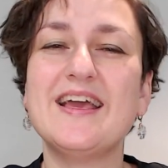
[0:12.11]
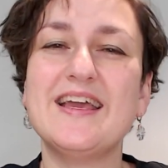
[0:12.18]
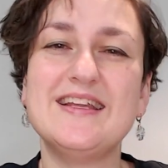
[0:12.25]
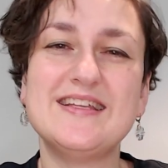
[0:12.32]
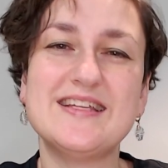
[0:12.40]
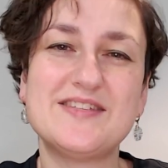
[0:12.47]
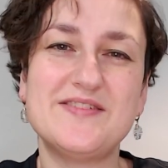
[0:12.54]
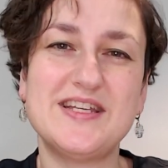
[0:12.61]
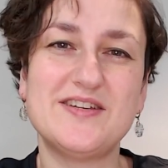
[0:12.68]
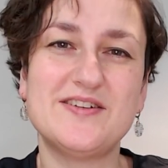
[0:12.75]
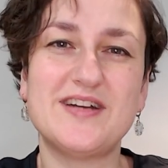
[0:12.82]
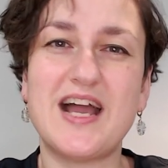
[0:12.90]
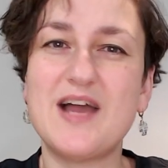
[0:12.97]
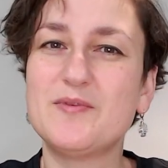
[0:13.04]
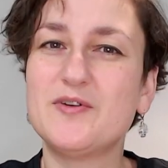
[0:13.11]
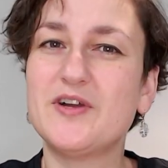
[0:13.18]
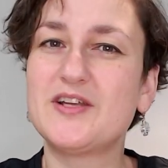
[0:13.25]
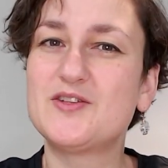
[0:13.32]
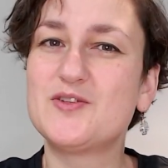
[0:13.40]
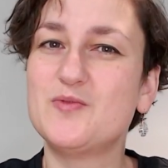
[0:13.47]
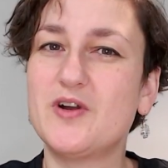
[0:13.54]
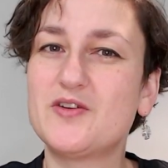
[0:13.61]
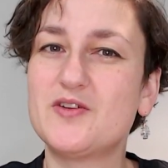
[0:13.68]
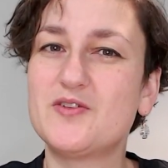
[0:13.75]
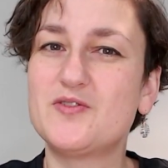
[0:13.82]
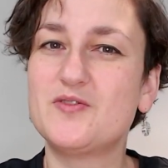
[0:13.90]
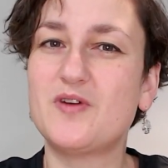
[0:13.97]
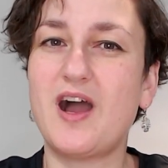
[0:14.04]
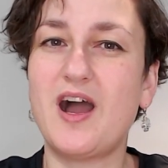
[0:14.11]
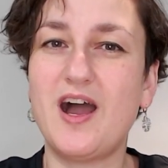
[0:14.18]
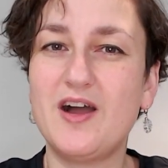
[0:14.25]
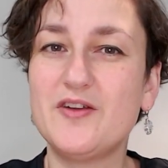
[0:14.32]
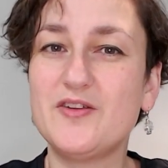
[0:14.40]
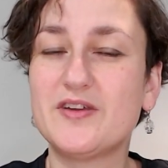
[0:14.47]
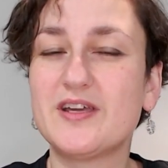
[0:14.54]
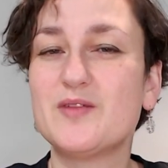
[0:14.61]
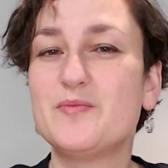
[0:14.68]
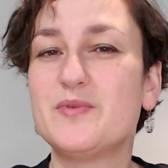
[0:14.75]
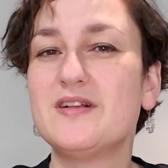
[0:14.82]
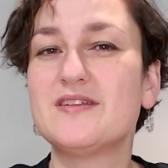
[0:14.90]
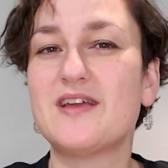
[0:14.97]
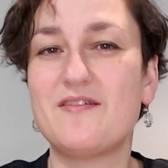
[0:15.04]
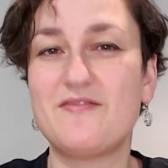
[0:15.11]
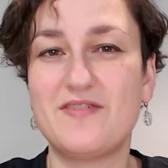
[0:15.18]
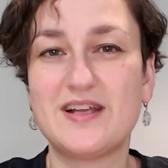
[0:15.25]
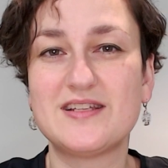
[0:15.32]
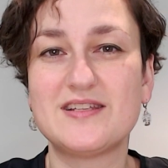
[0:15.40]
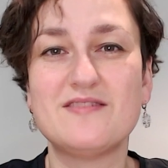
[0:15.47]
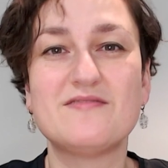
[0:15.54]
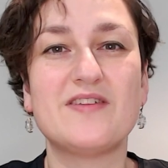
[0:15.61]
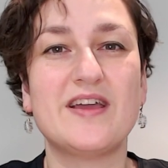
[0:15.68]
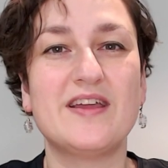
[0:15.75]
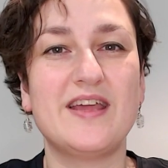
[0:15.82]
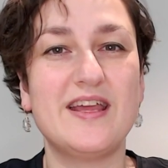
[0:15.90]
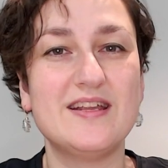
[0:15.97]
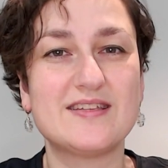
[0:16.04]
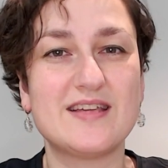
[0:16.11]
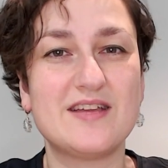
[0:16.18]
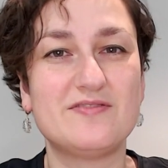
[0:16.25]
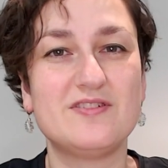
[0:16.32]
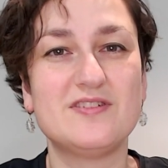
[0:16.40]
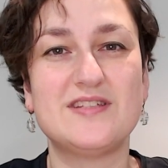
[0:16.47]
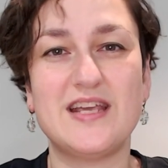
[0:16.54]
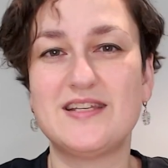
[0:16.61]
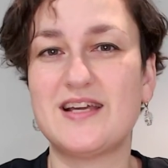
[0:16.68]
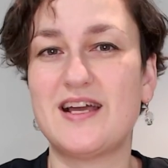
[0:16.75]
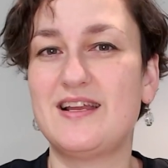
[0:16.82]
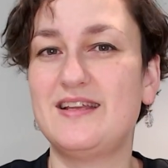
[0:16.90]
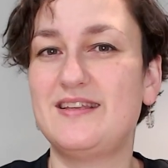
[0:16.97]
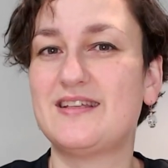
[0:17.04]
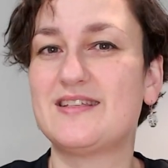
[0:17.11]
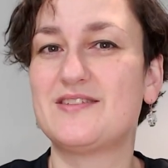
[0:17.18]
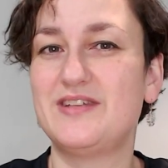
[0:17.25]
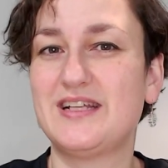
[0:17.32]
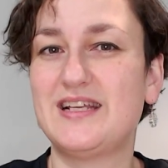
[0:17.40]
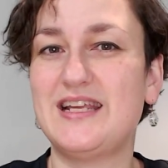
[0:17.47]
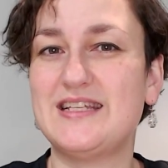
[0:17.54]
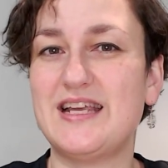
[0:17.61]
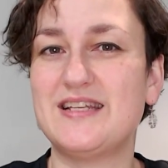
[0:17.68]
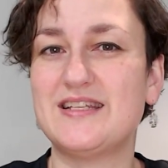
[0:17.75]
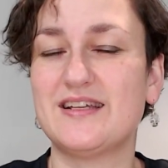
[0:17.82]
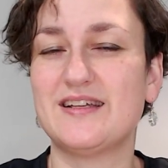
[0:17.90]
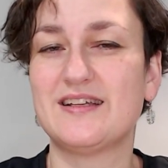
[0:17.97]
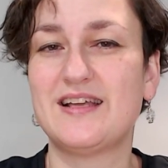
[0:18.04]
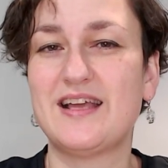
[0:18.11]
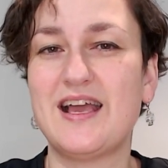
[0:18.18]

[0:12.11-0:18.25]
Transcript: In this video, I'm going to walk you through how you can build effective and insightful data analytics with ClicData.